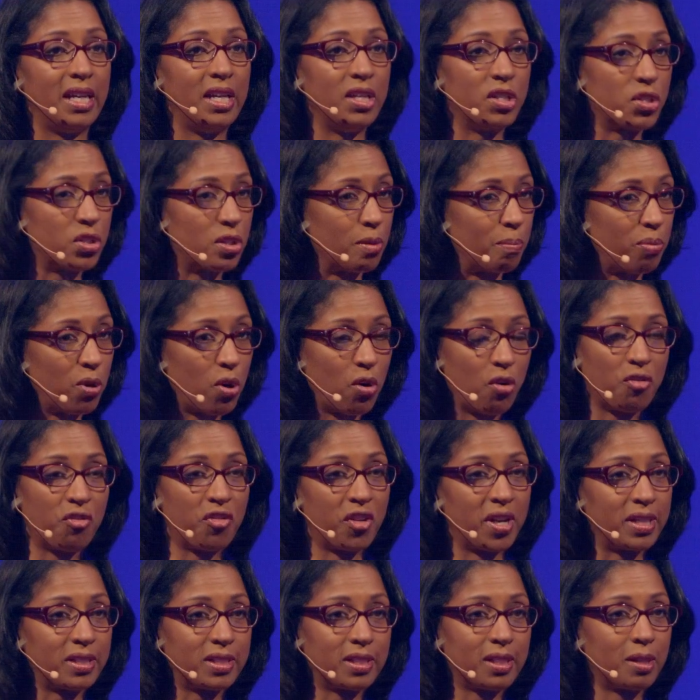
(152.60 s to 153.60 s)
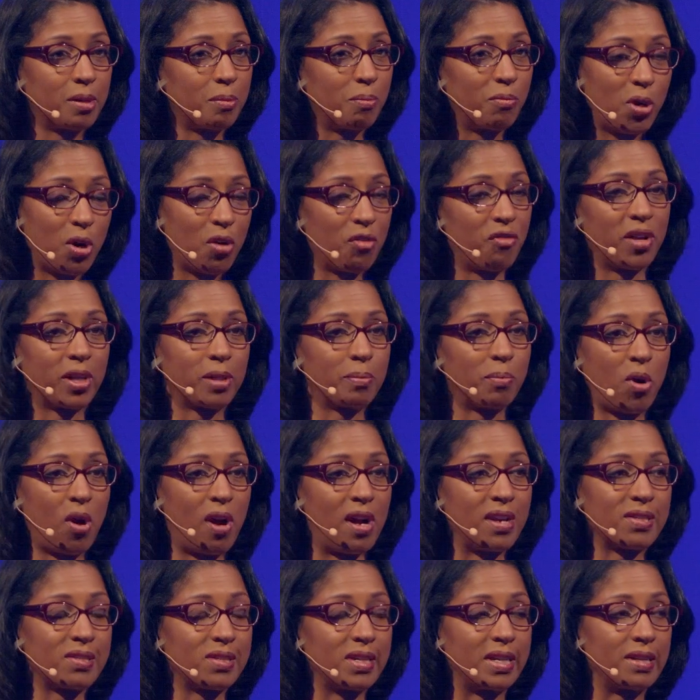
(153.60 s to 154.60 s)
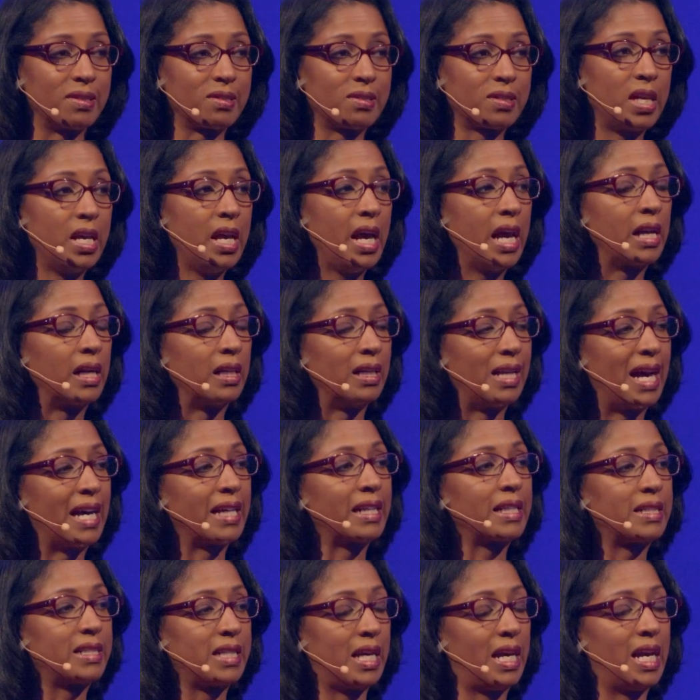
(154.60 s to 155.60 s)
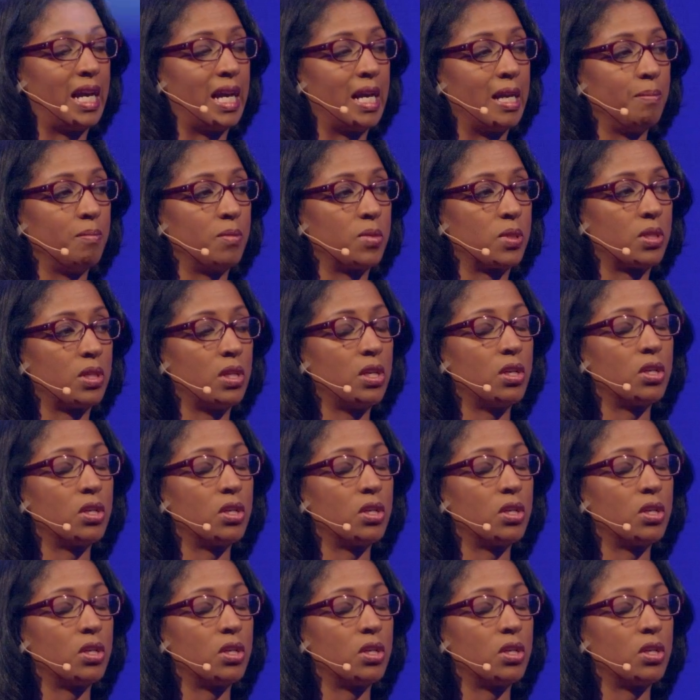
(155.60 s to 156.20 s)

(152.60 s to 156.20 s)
is the perfect process. And a lot of times,